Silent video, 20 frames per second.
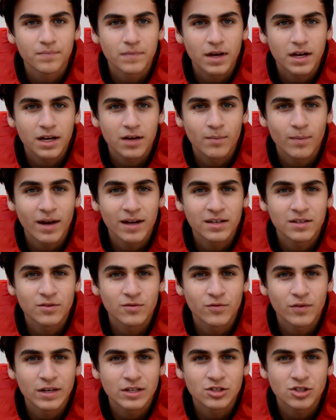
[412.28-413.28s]
I commanded the
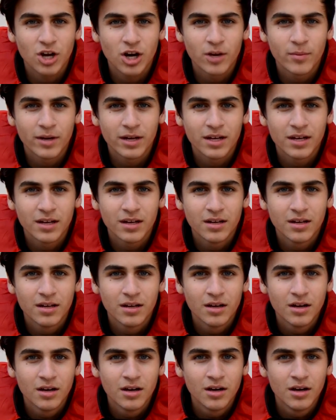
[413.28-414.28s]
French army.
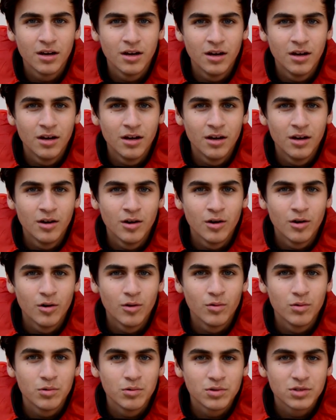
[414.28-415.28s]
We